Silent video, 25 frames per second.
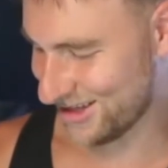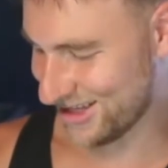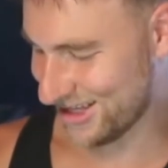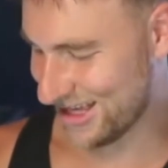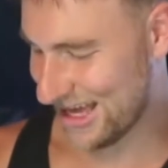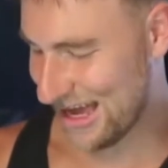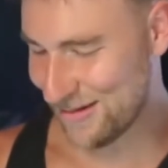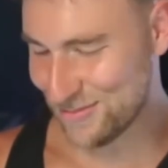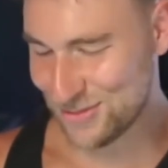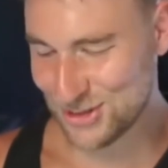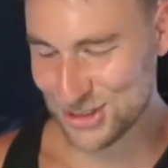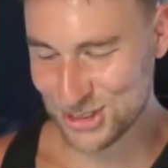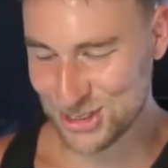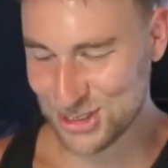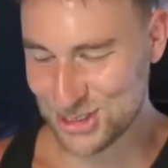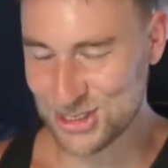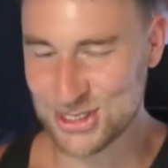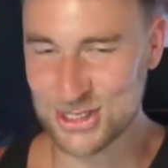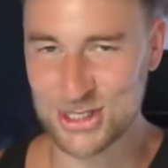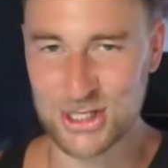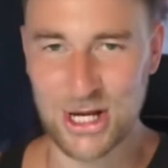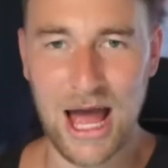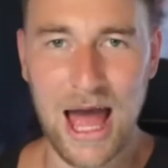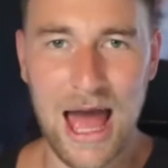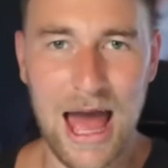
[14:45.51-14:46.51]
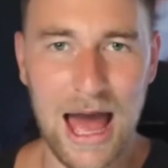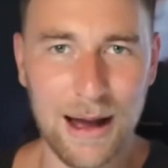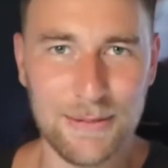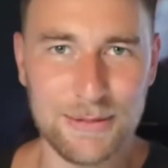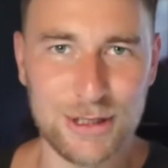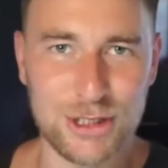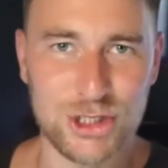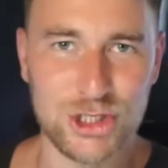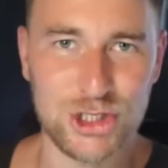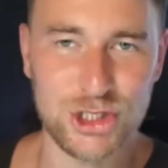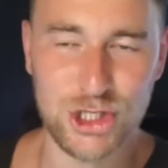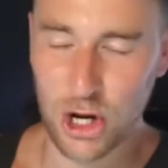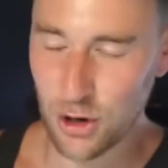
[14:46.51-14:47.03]
I'm just
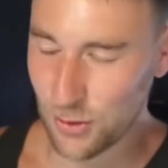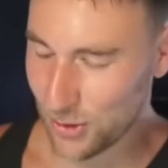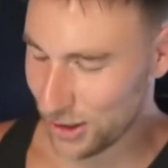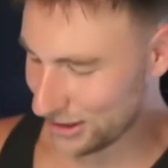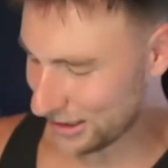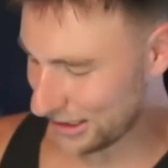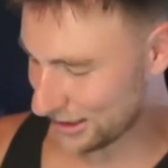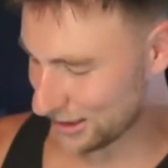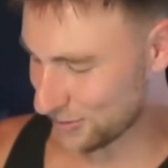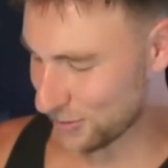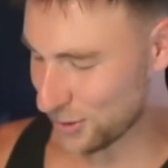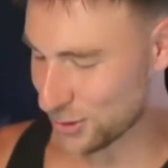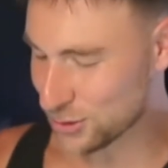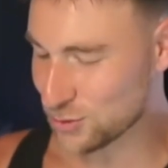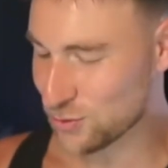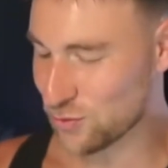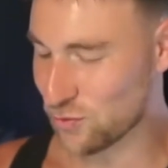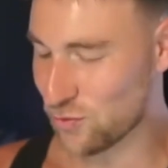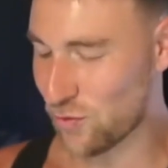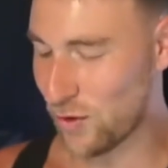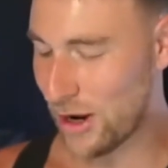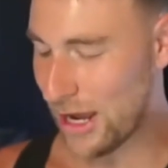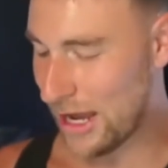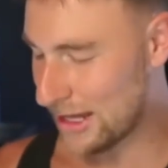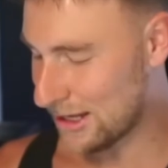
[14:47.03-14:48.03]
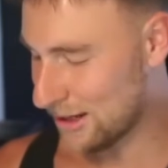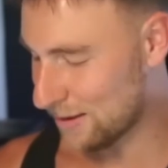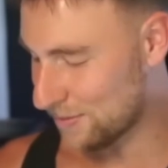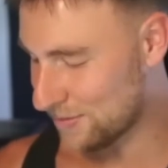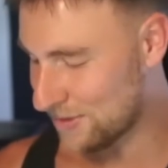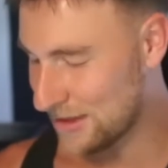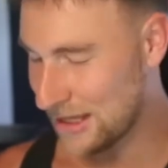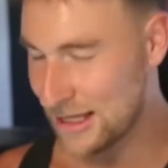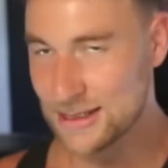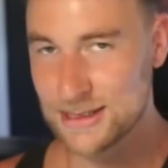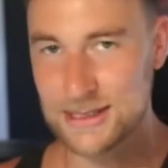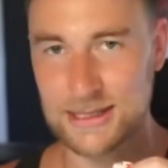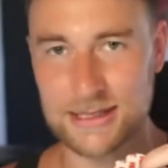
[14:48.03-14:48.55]
showing like the most random
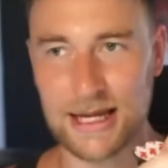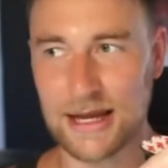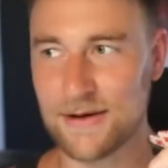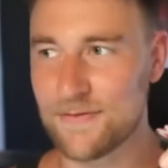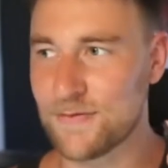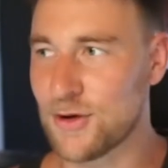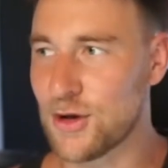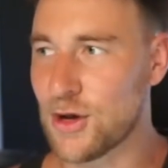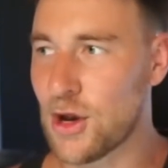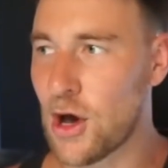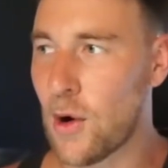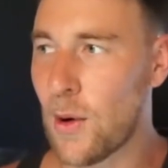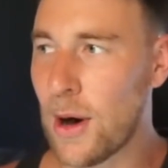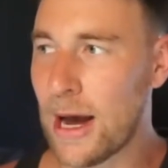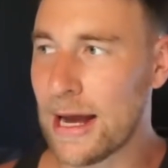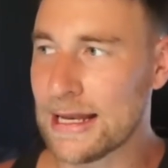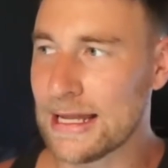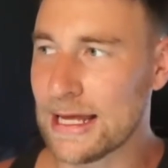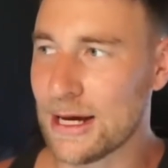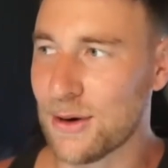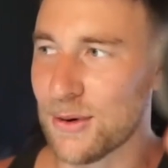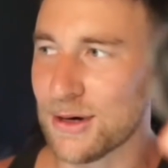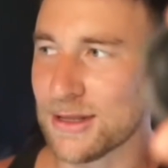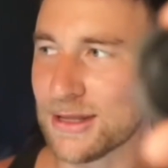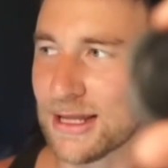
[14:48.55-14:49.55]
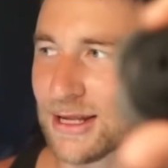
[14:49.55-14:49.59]
things because I have no idea what they